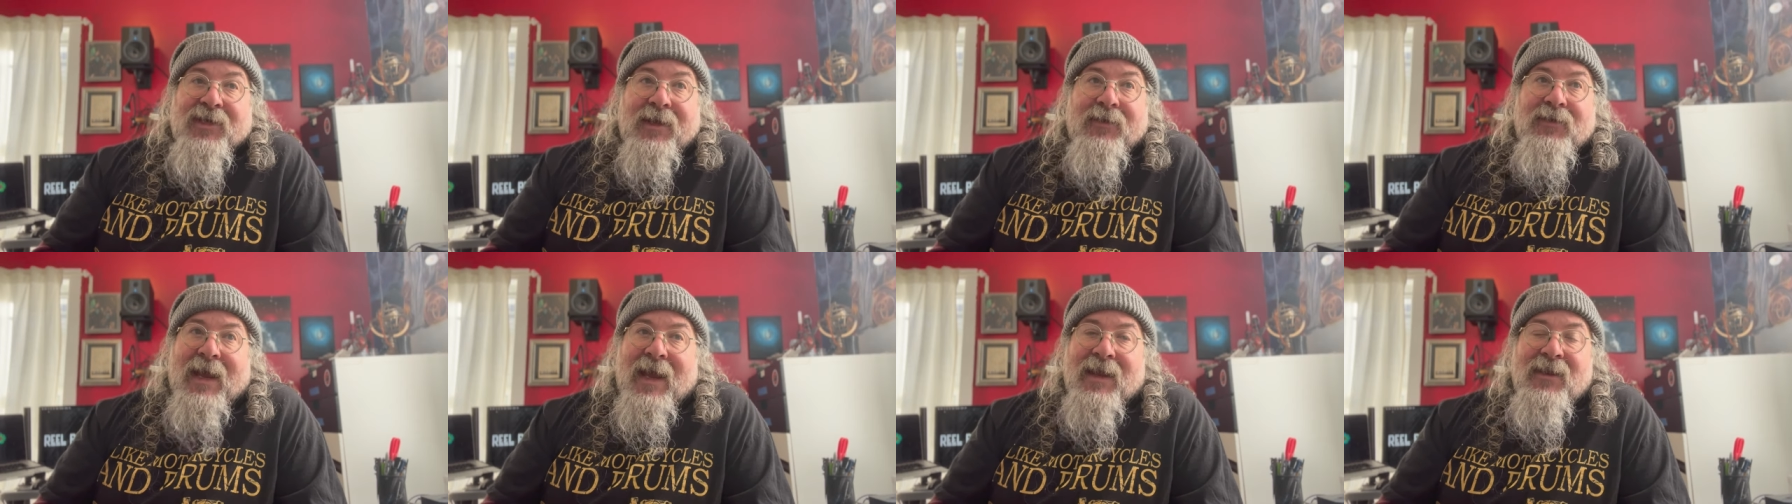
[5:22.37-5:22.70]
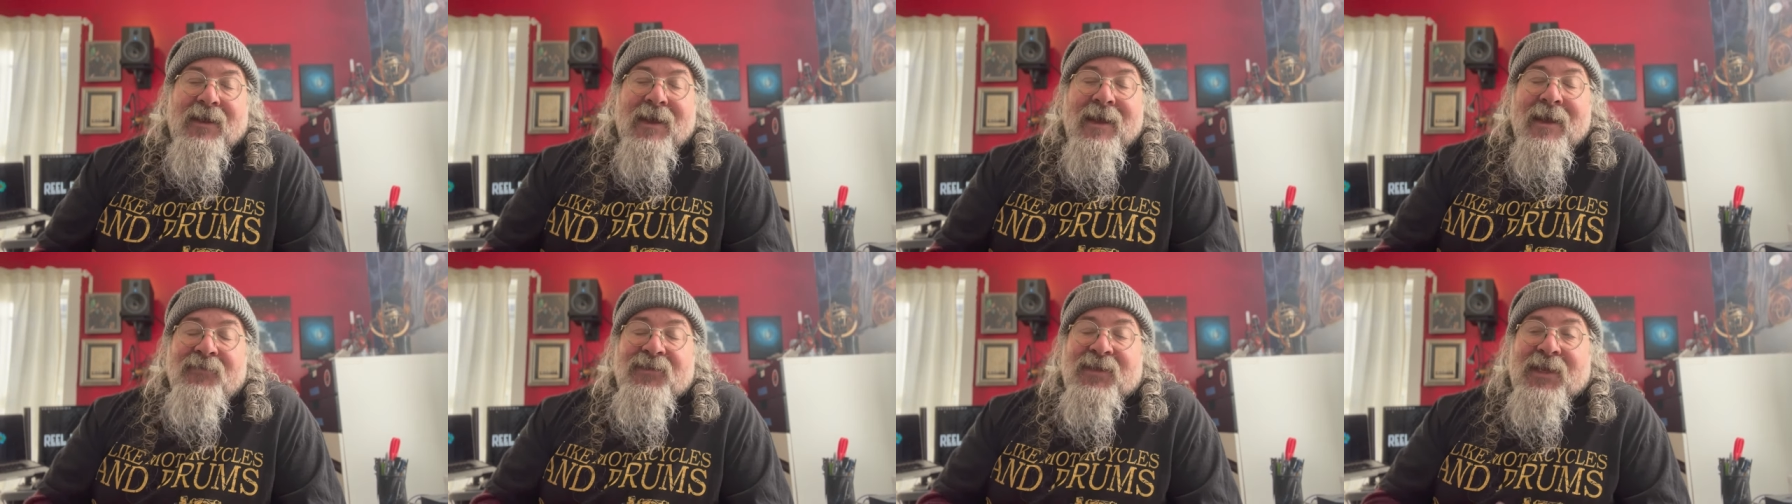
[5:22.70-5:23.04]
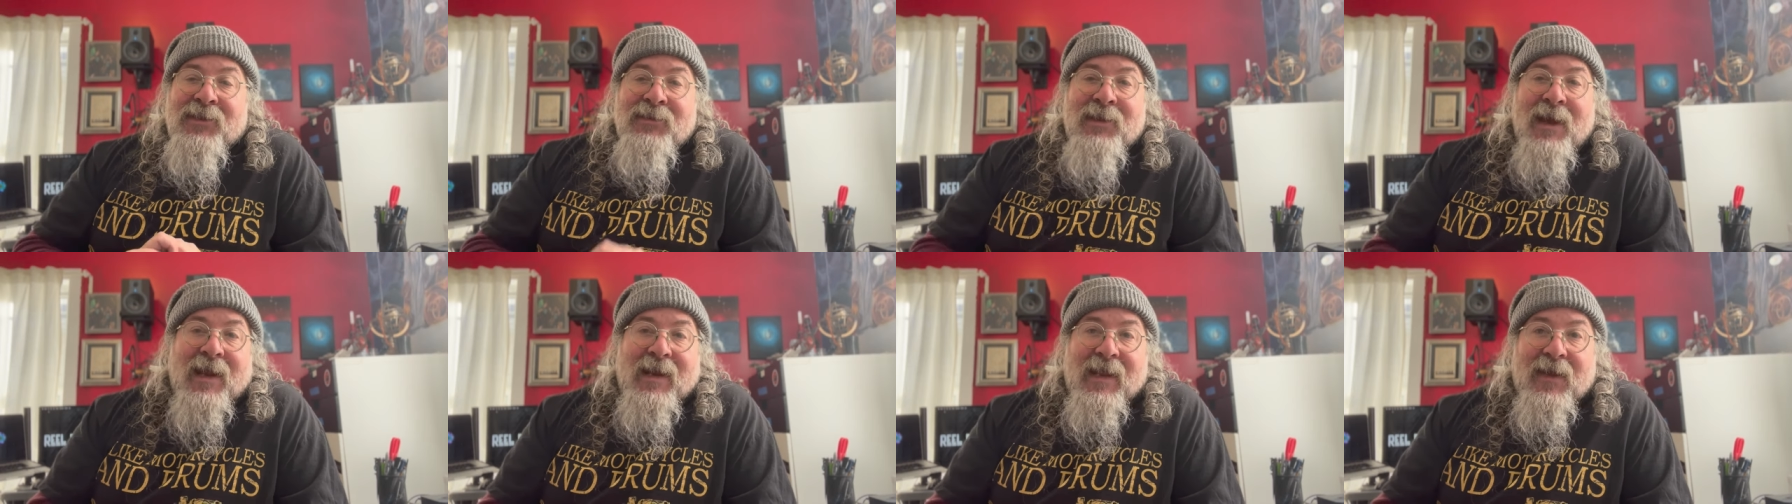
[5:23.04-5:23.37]
I, I
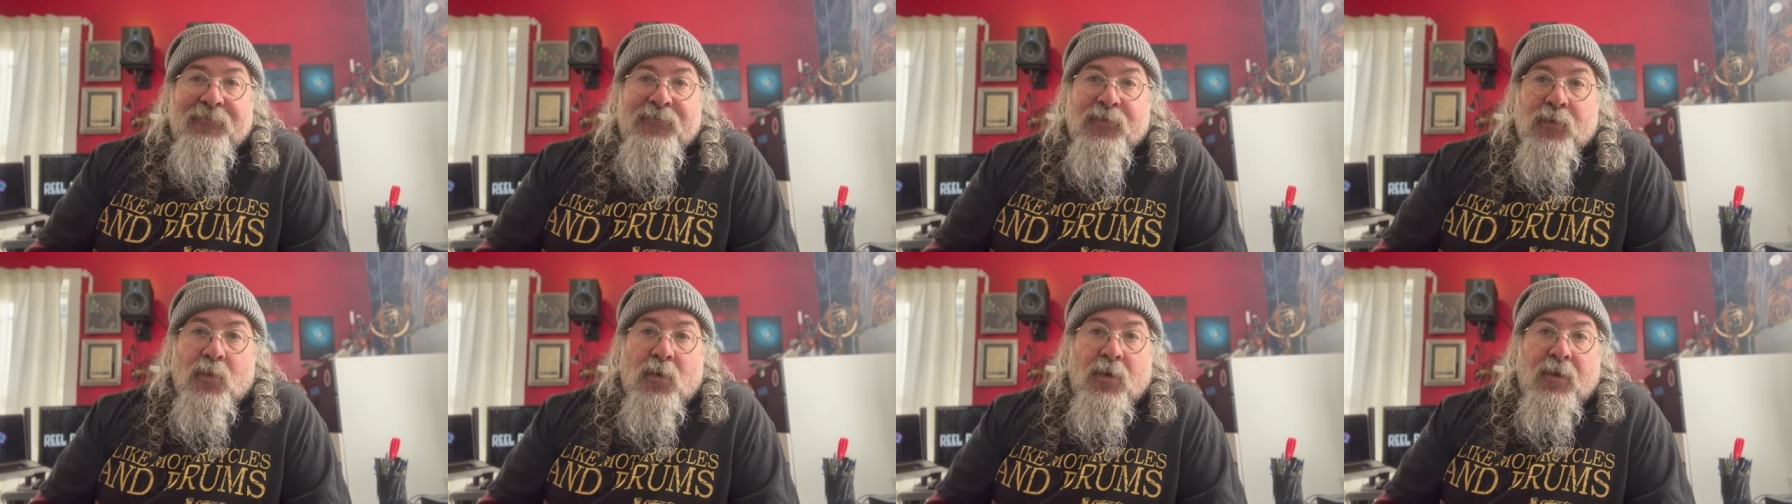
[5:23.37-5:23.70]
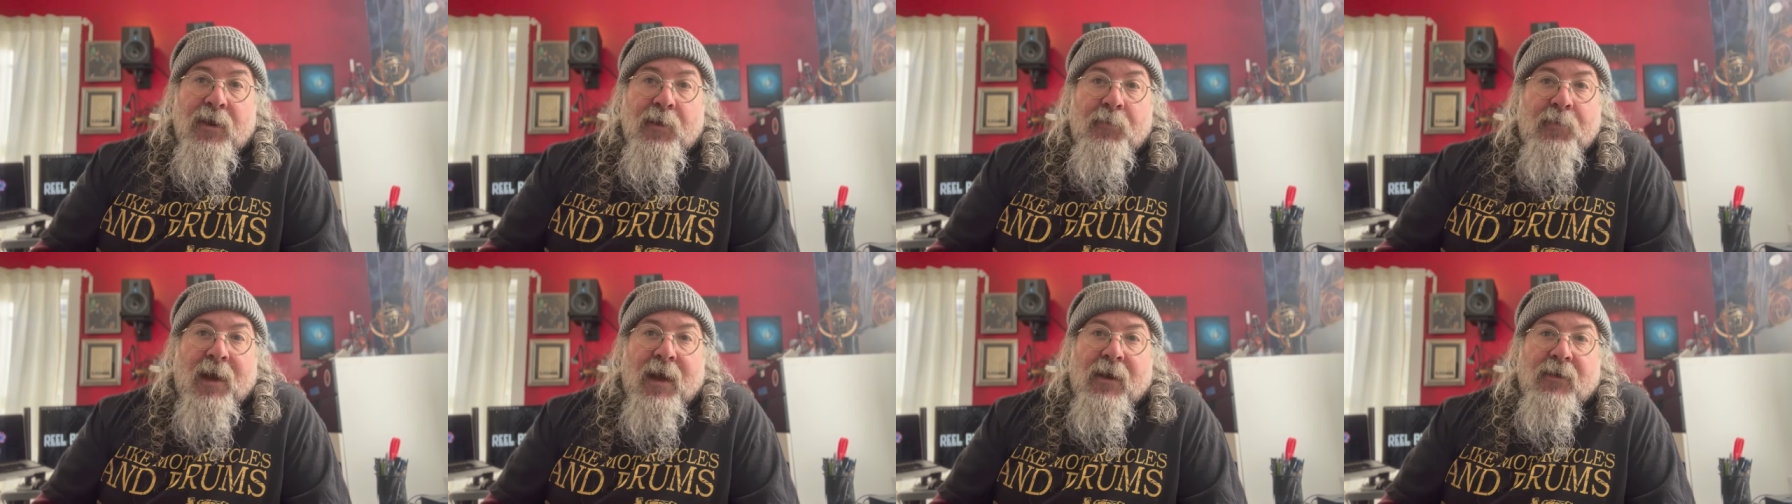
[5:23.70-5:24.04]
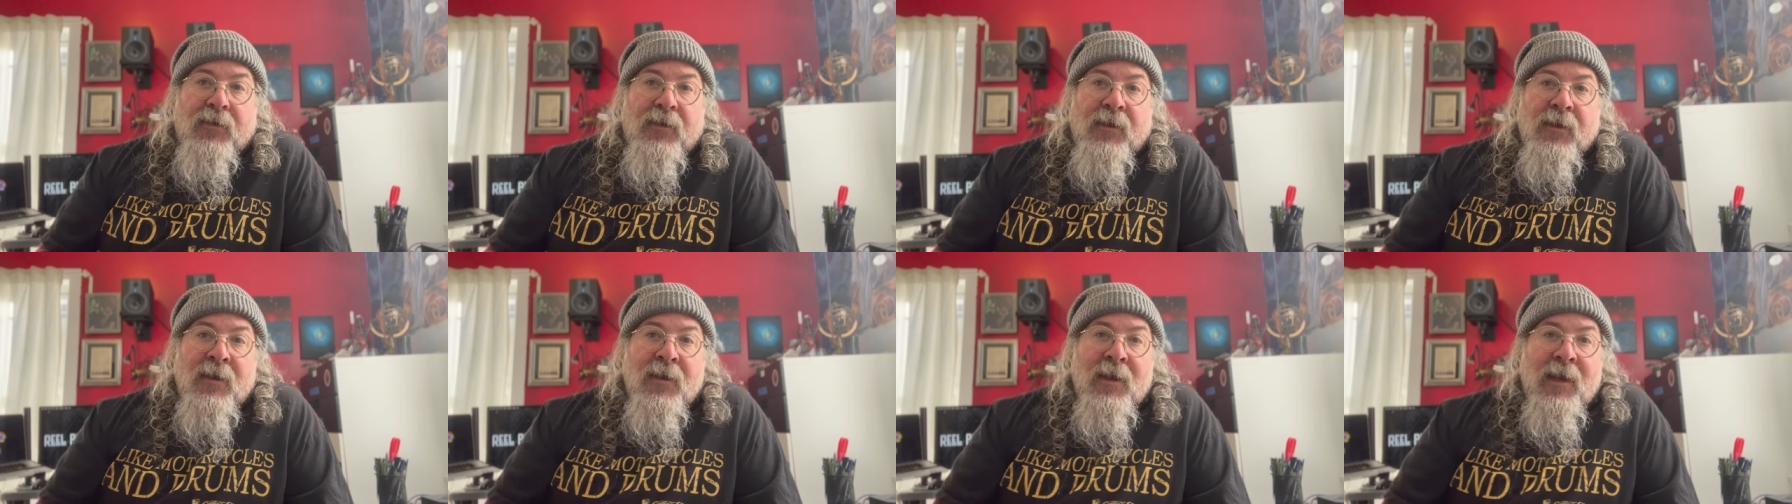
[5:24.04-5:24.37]
did not have to worry
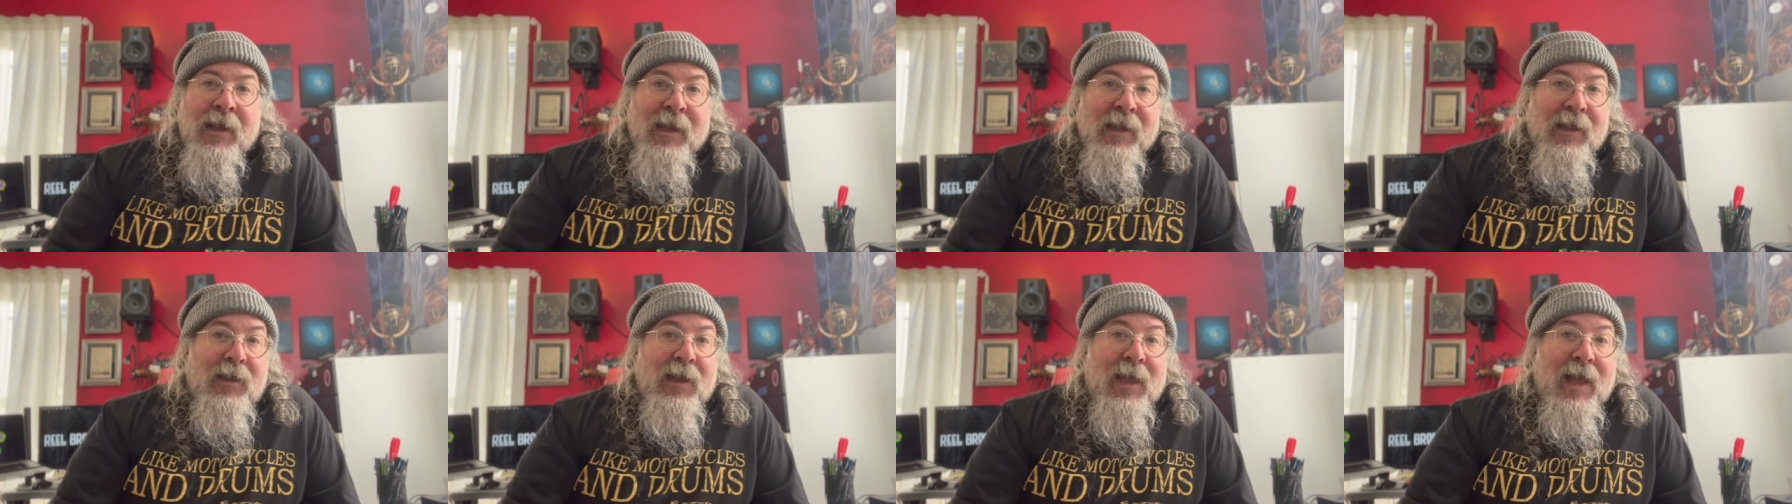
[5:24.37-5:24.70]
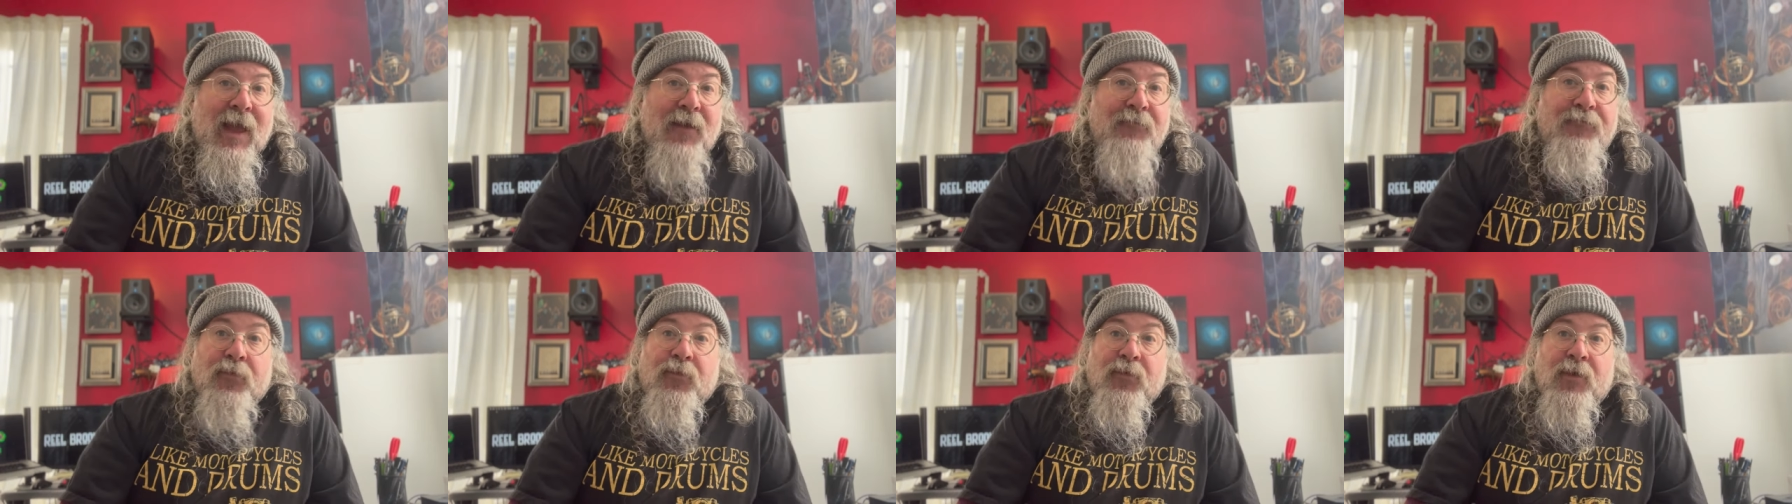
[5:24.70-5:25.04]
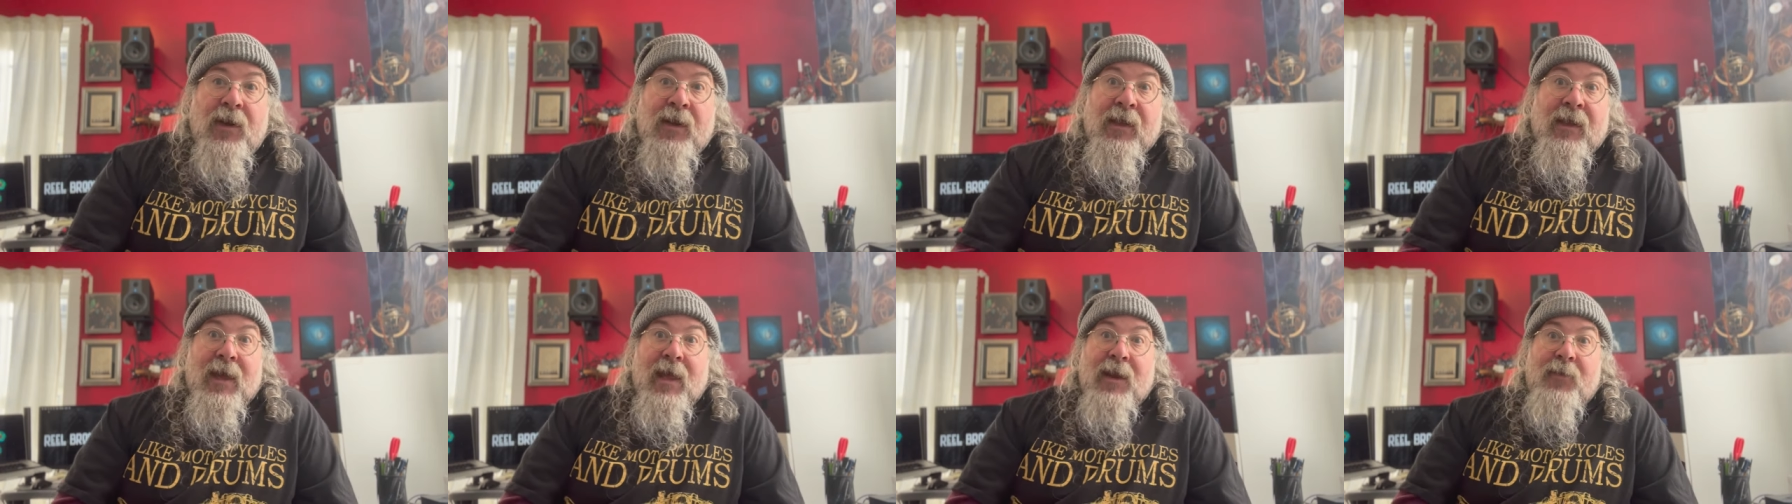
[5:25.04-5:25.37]
about ever
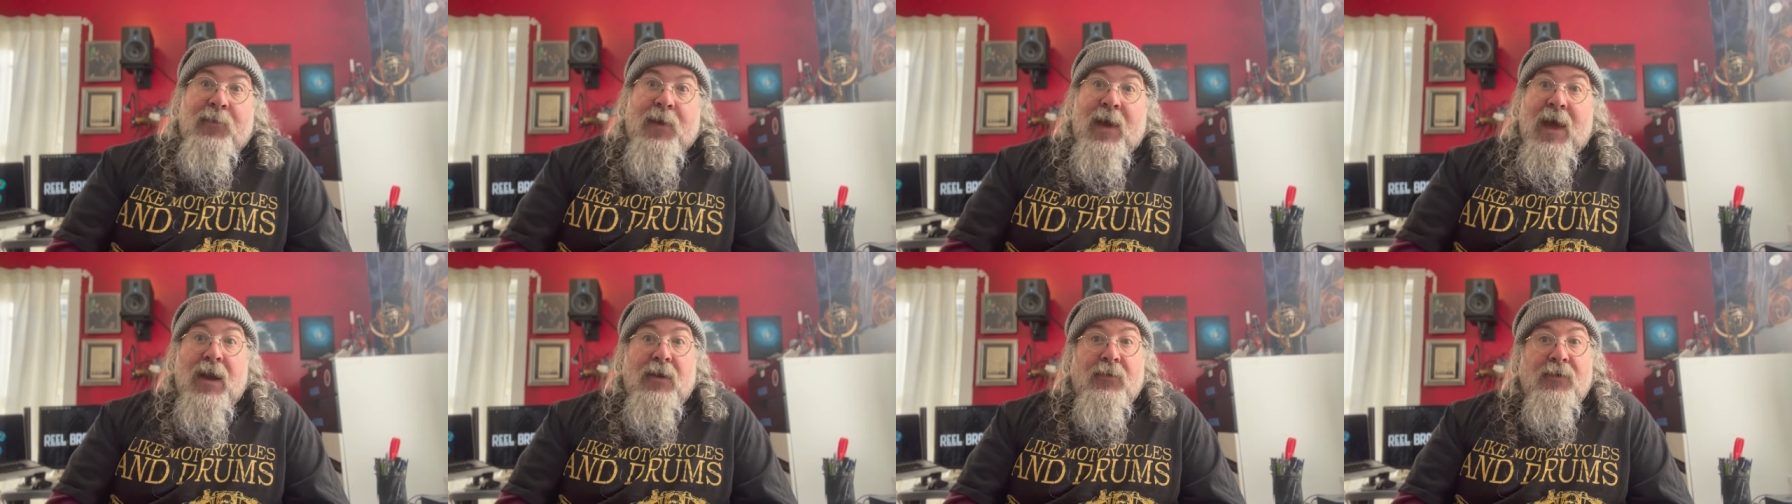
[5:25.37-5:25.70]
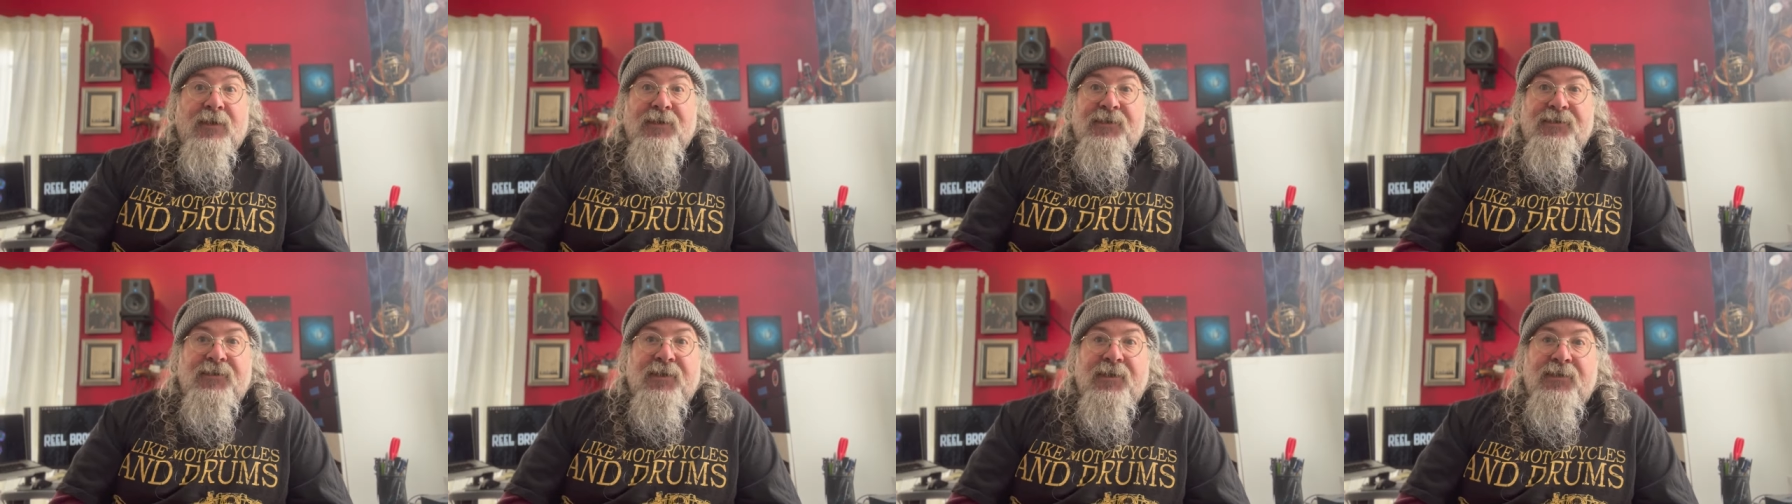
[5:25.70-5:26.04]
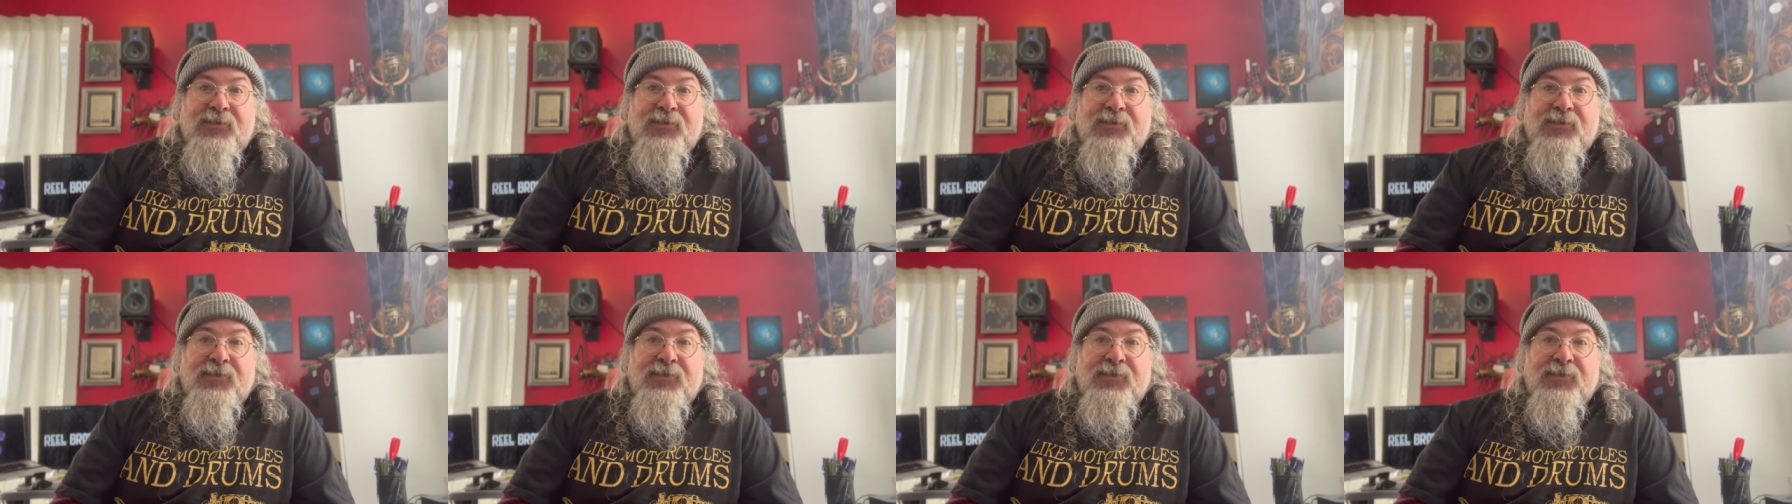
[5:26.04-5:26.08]
running out of batteries.